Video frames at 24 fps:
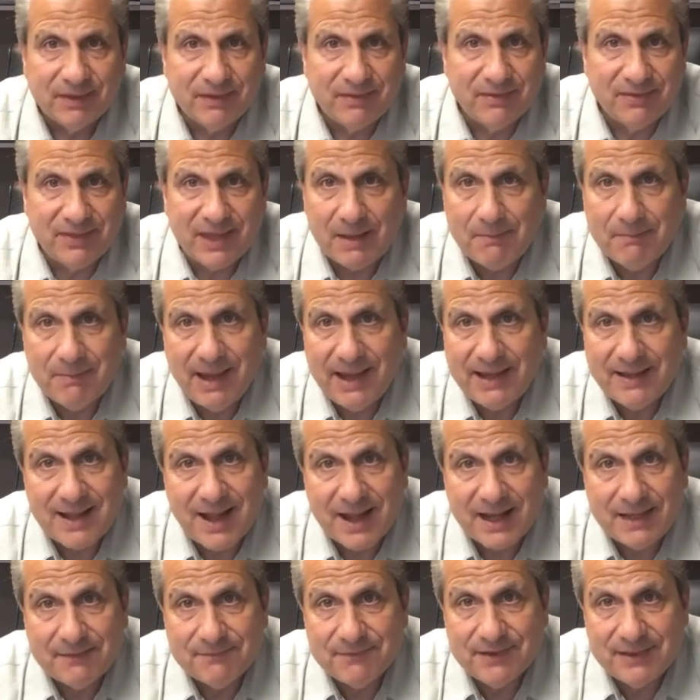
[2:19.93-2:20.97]
they may
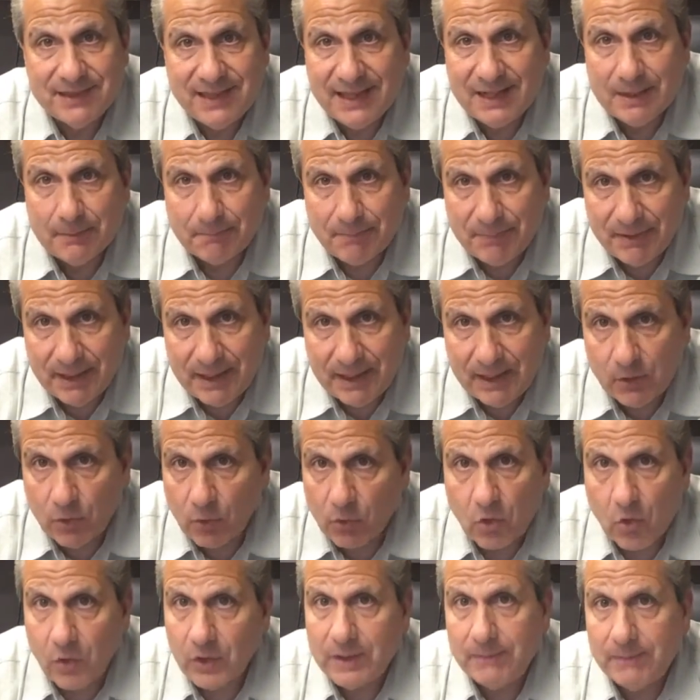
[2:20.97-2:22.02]
not even need a B
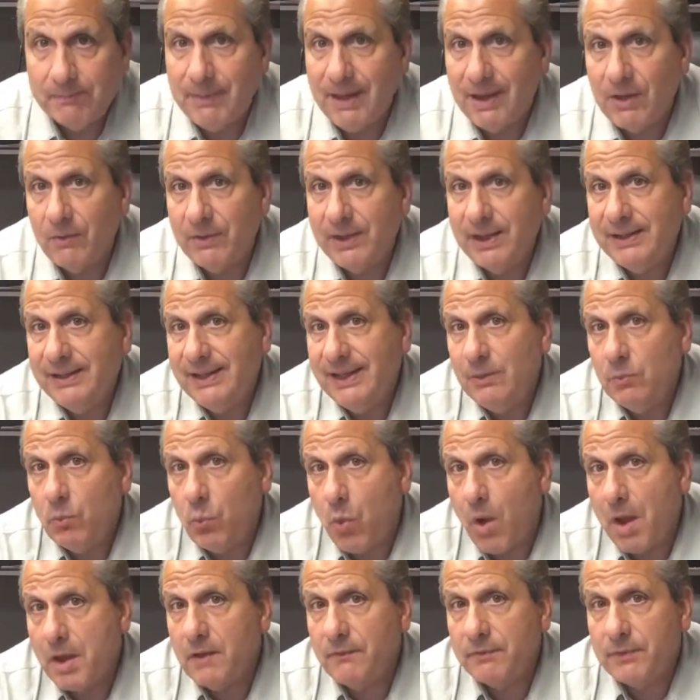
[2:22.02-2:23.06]
or may only need
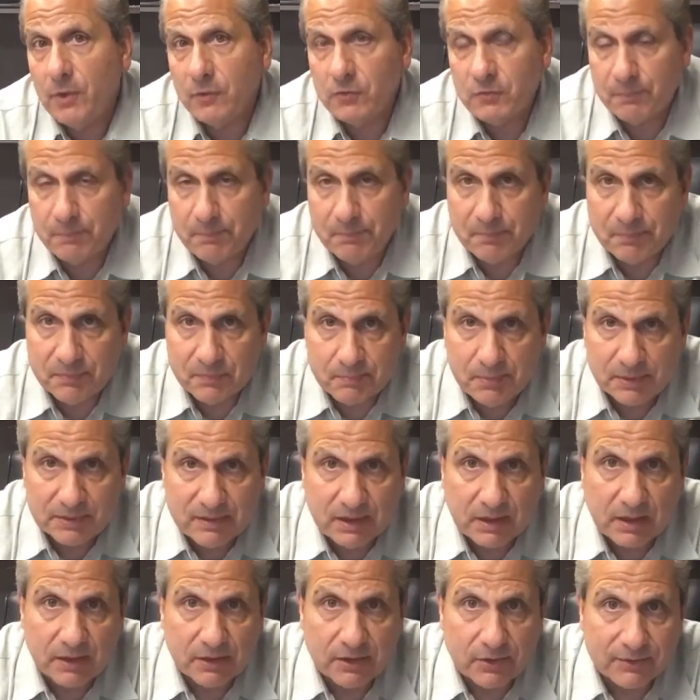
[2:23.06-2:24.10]
one of those
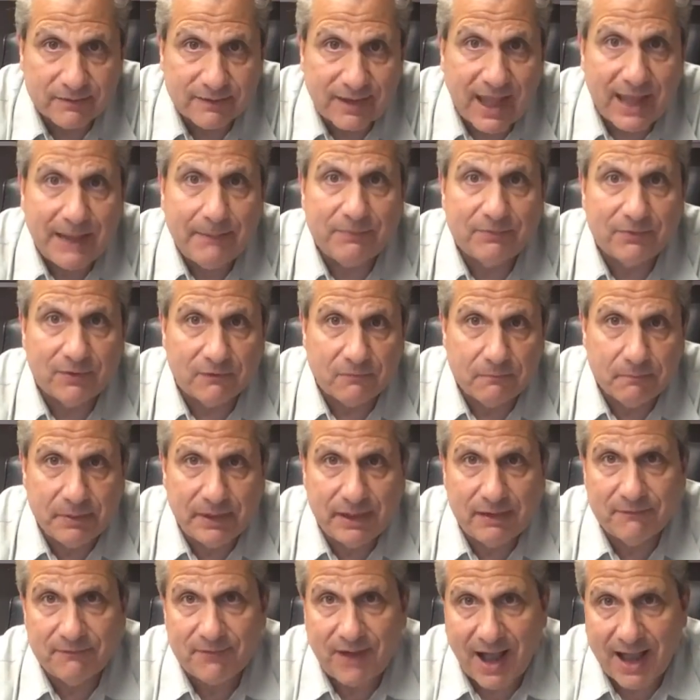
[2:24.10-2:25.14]
particular types of
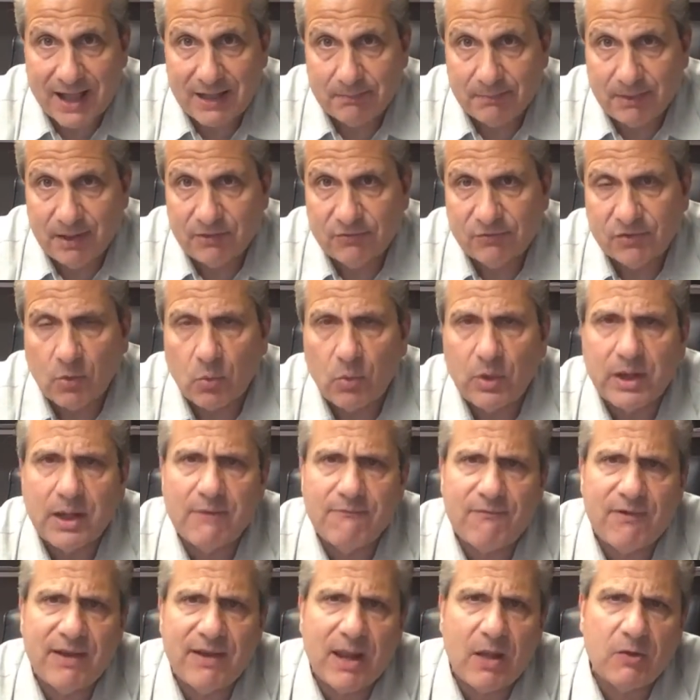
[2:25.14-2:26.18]
B vitamins. So we're going
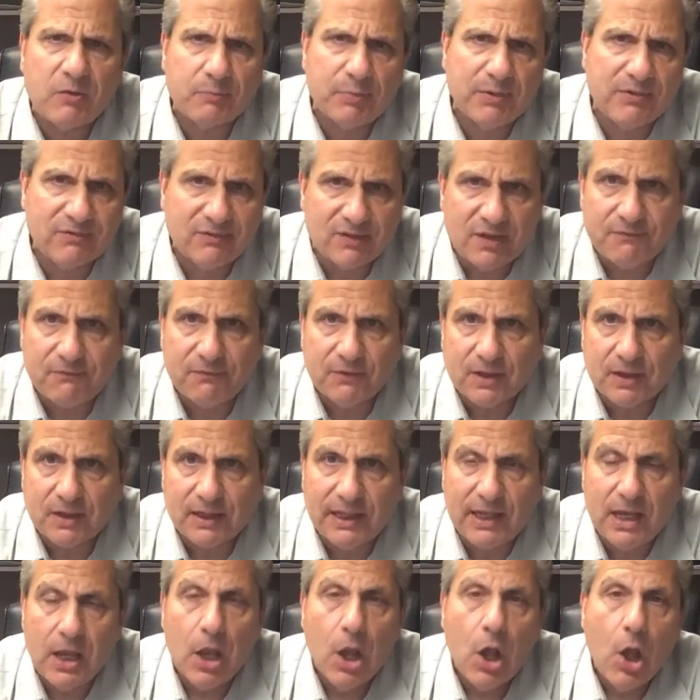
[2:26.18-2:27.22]
to find out
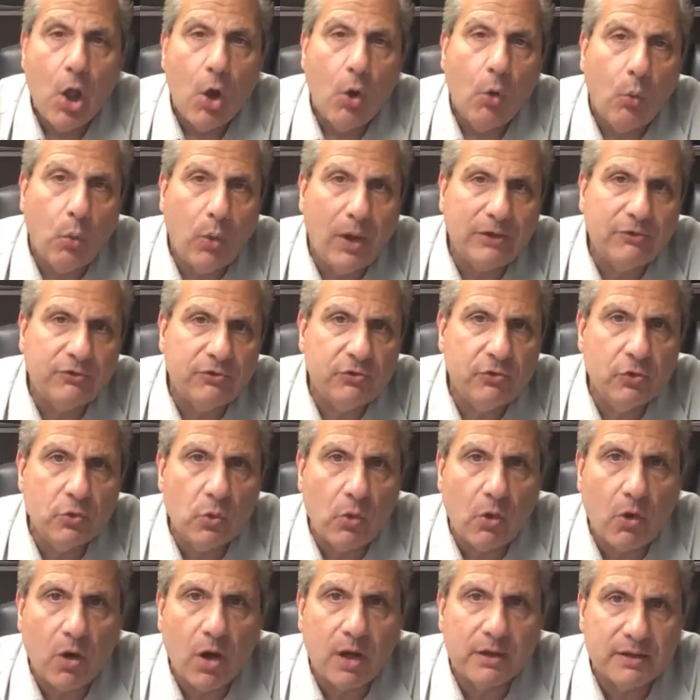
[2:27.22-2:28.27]
specifically what
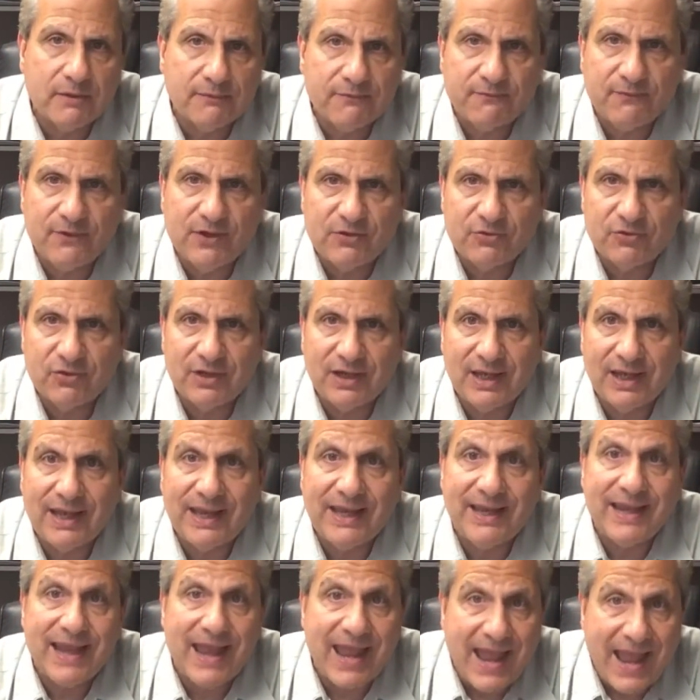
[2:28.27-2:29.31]
you are deficient
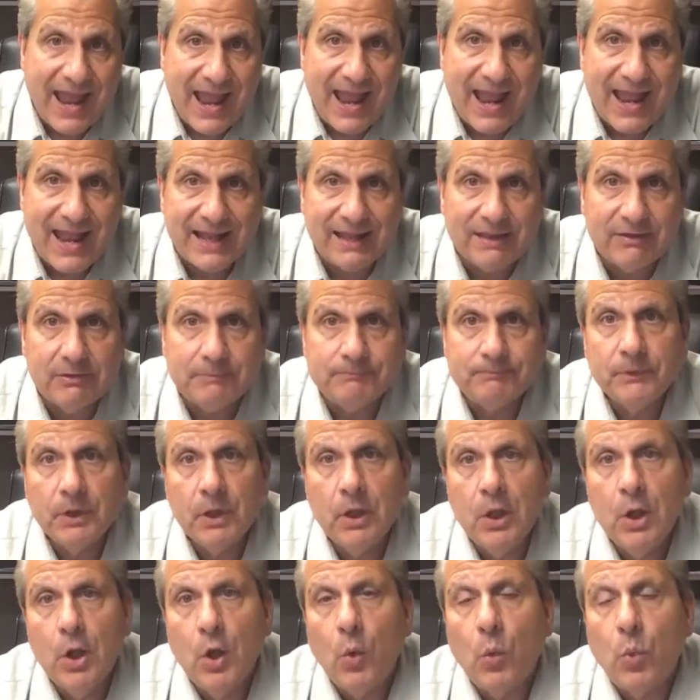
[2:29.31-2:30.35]
in, and
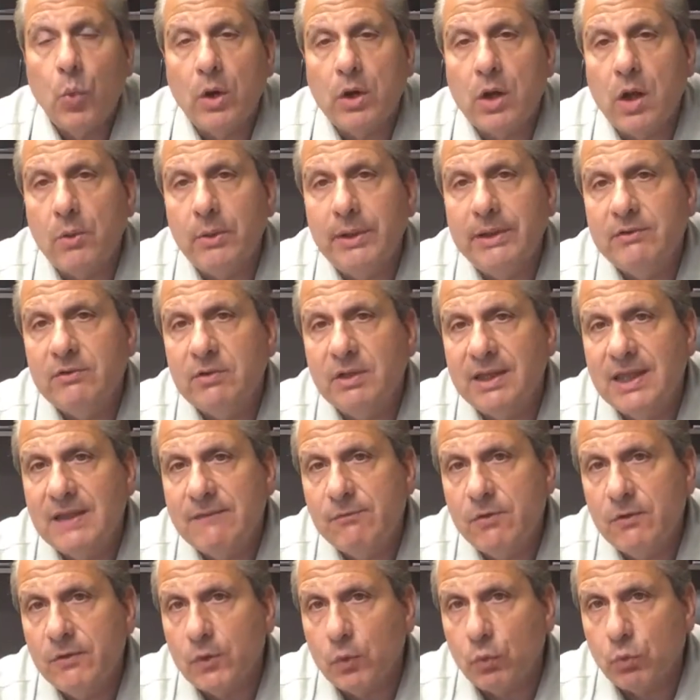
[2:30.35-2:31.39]
we're going to give
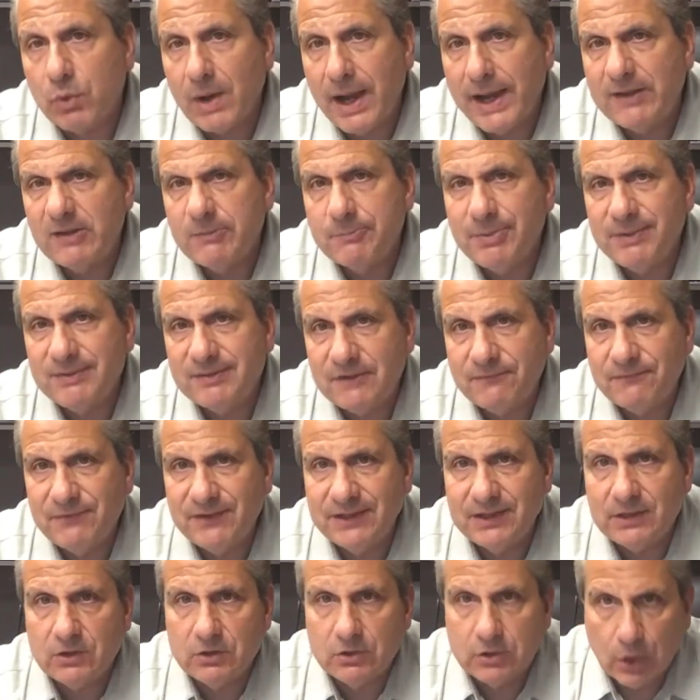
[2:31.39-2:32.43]
you the right
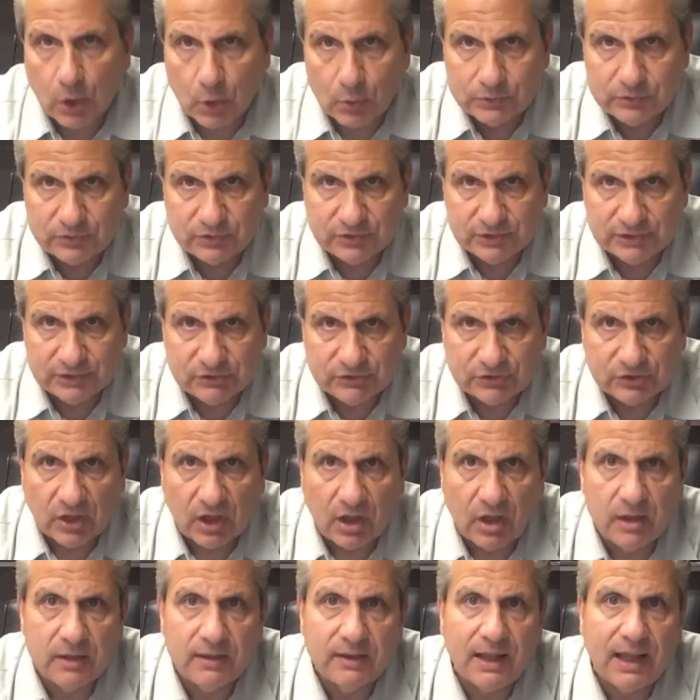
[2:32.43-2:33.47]
specific dosage.
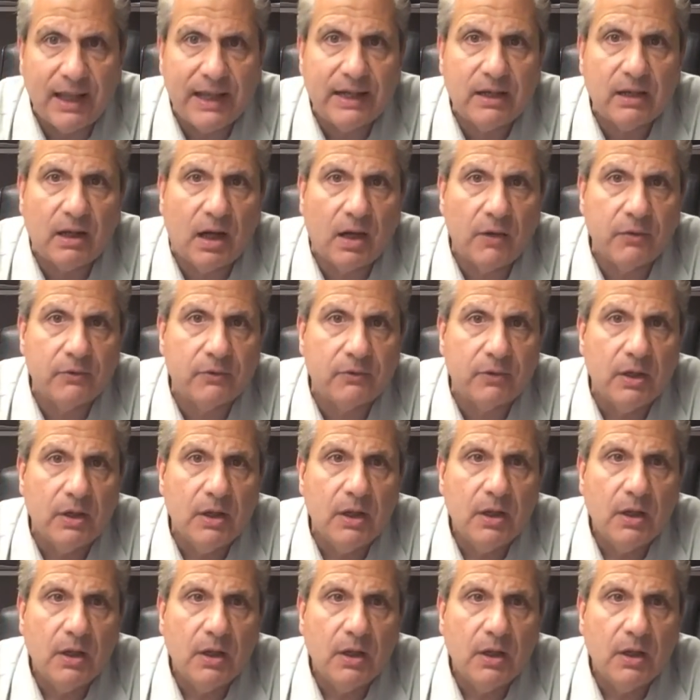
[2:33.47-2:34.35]
Unlike other